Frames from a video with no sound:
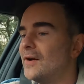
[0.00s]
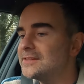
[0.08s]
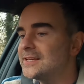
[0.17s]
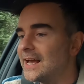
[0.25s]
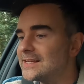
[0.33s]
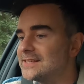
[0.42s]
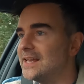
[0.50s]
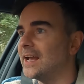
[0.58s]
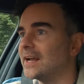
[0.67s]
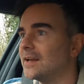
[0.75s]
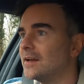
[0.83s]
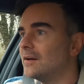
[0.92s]

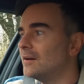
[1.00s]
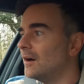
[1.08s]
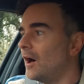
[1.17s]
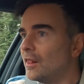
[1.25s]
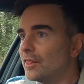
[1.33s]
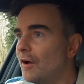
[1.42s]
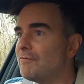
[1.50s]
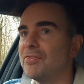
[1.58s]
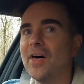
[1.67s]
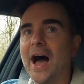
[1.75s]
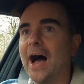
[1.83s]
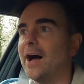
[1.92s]
Fantastic. I love
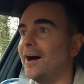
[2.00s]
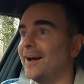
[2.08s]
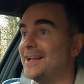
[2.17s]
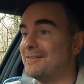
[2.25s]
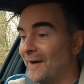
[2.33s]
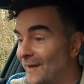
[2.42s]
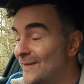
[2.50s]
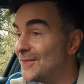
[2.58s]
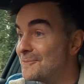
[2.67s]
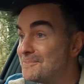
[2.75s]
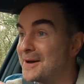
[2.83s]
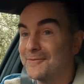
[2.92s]
that.
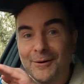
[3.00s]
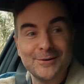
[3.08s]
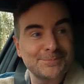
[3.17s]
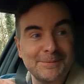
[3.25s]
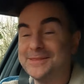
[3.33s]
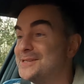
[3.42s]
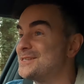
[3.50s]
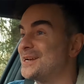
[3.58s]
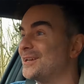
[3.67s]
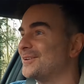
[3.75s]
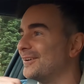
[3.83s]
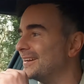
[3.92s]
A bit of wheel spin, the
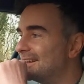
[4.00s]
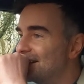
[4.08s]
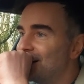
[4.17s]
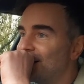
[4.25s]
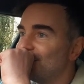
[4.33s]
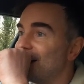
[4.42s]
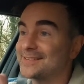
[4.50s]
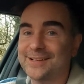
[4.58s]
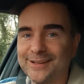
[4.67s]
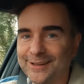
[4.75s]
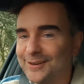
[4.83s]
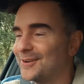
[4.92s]
shuddering. That's
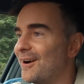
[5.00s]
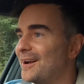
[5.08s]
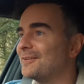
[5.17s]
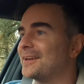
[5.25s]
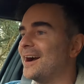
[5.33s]
going to look great on